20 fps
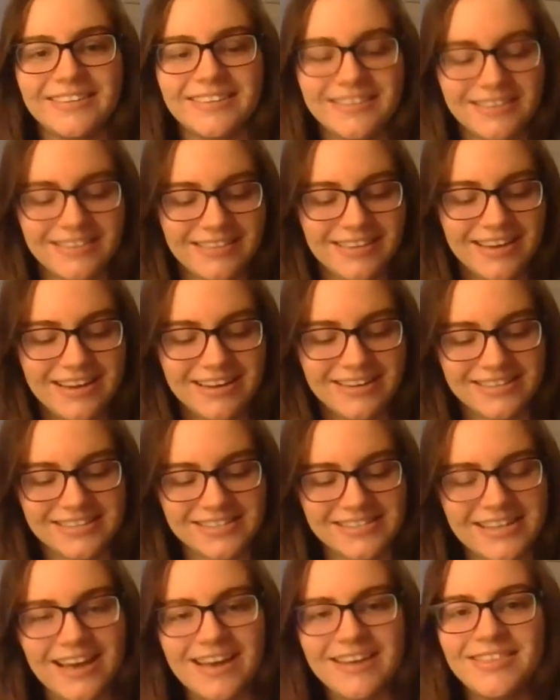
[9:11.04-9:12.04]
They
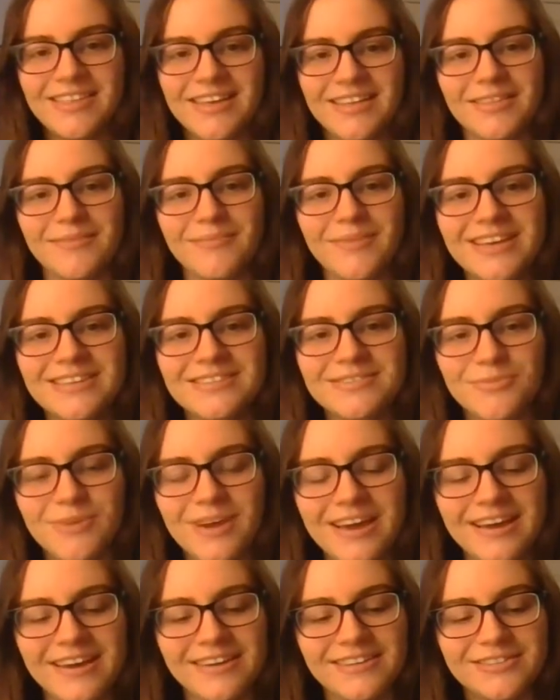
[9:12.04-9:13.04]
decide that the best
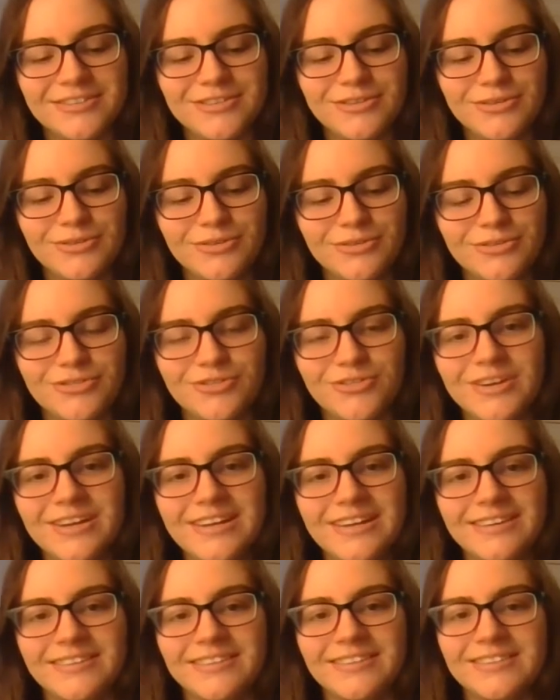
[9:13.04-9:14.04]
way to
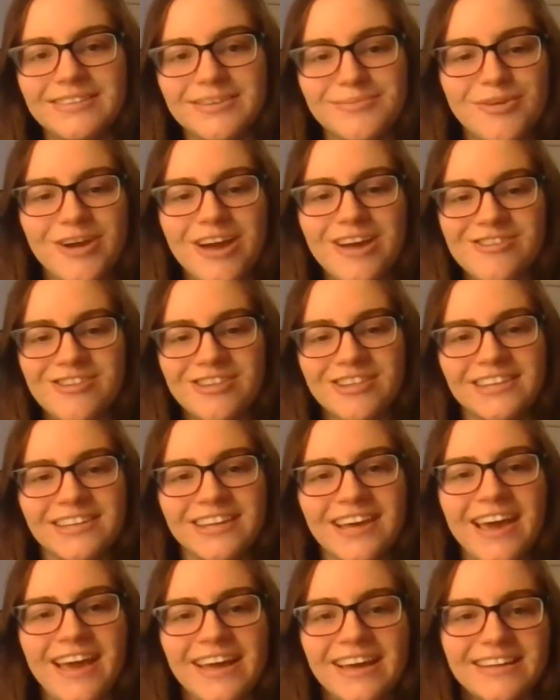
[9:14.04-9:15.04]
treat depression
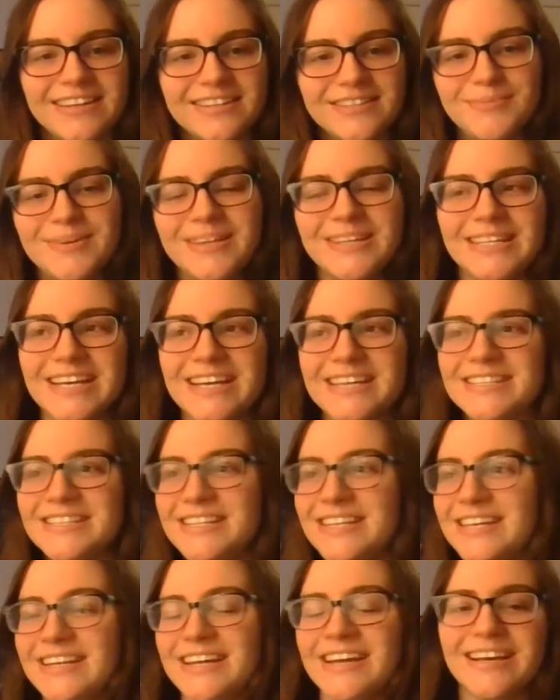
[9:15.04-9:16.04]
and
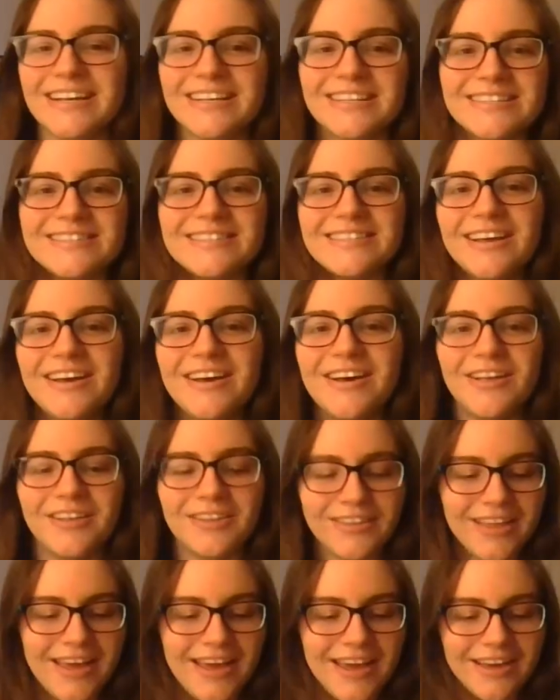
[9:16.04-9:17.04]
PTSD is
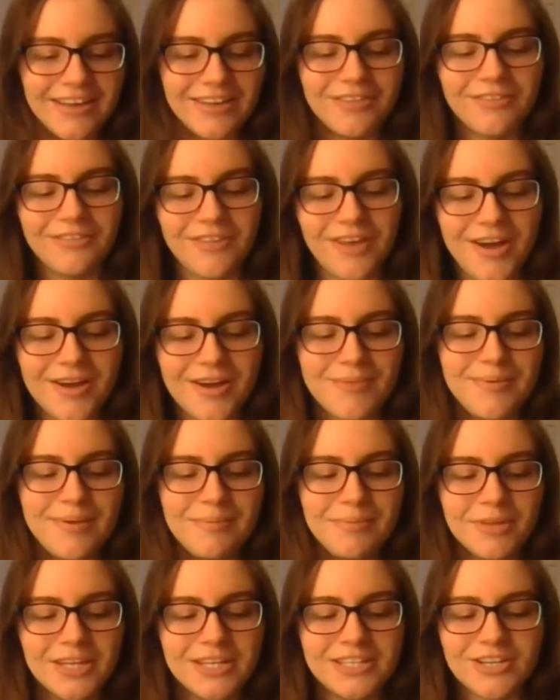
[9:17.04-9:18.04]
lock
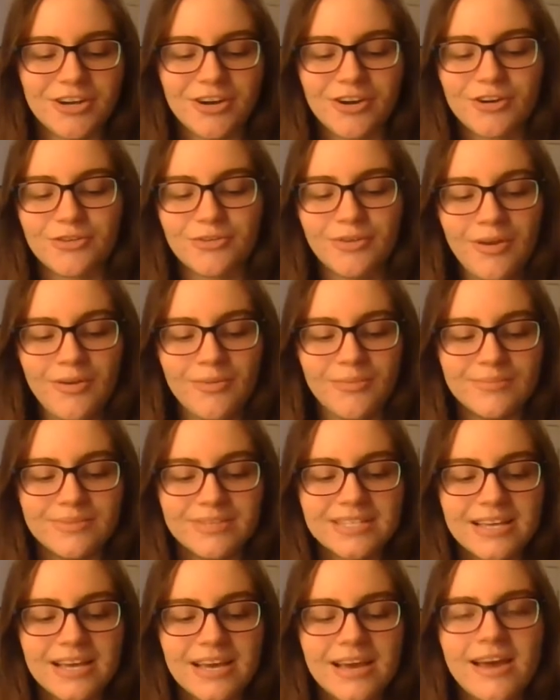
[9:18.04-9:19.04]
people in dark
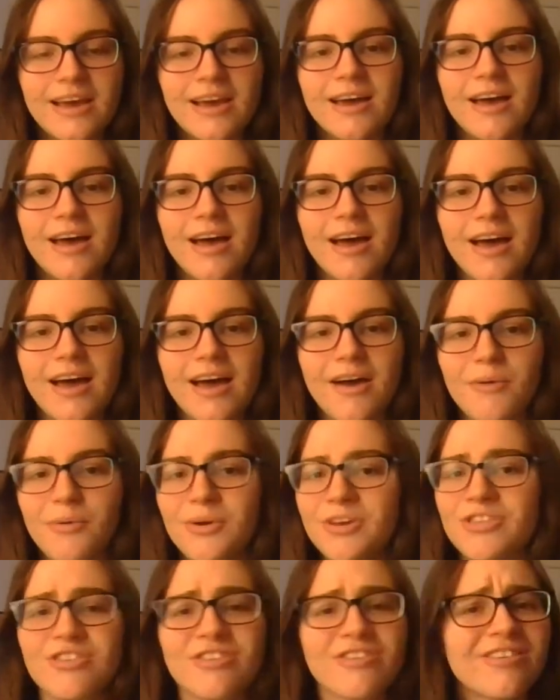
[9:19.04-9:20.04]
rooms,
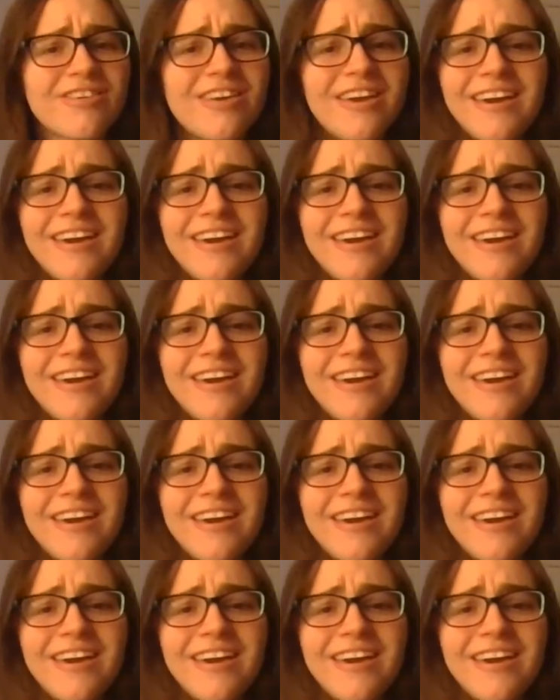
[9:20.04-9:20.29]
which